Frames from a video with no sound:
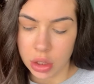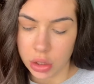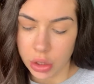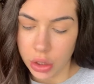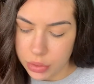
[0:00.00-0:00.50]

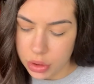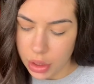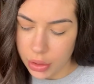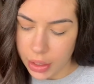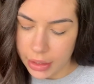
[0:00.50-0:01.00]
look.
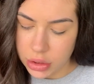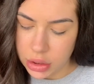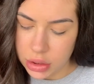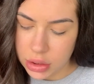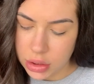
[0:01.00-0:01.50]
So I
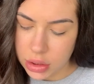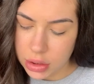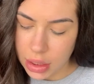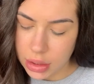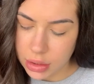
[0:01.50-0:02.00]
just
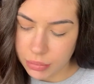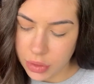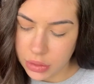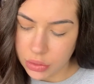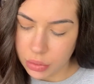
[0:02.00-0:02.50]
take some of
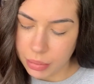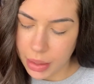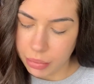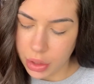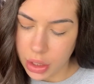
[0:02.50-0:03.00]
this on my
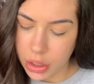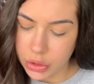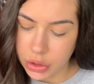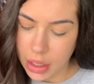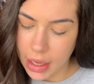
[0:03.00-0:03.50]

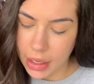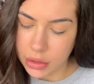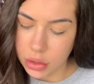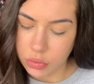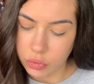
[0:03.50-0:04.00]
brush
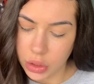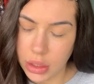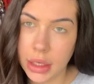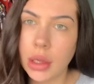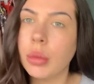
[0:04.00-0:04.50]
and
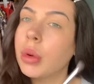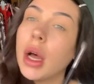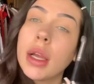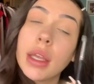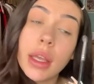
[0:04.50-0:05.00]
really
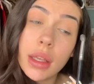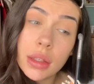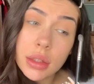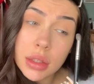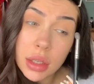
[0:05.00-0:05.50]
work it
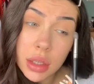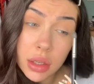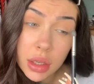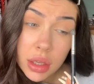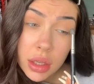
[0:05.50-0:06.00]

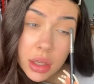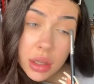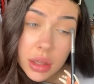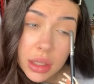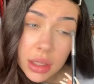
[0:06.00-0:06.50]
into
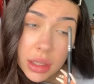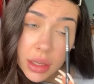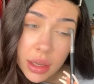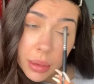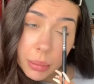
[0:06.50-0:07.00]
the
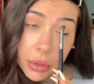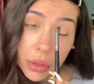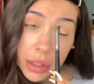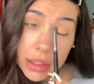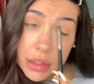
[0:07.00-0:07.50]

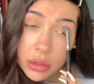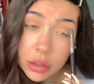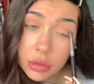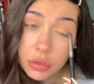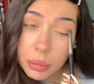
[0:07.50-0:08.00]
crease
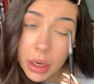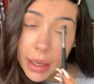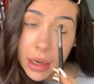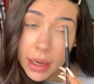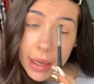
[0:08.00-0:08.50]
of
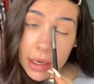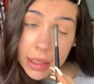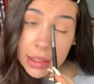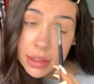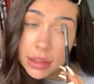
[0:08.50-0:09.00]
my
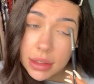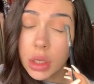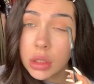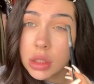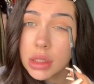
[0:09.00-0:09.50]
eyelids,
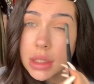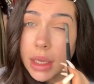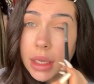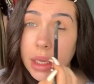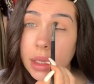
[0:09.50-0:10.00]
and just
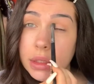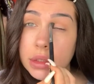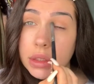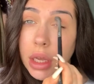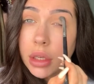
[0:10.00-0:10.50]
take it in
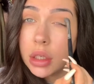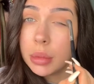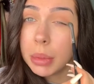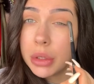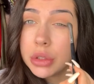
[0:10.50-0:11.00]
circular
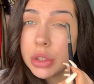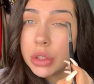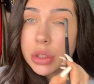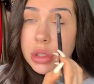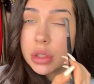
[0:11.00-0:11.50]

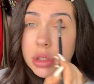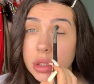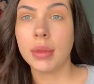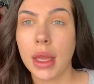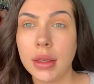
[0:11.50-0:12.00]
motions.
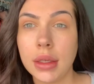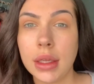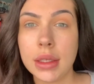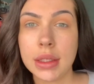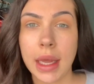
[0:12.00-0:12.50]
Then
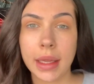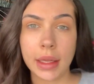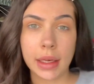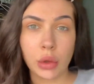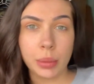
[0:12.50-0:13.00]
going to take a
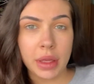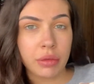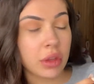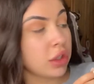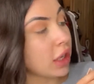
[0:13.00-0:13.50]
little bit of
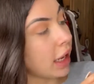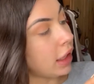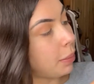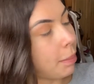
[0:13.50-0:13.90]
the shade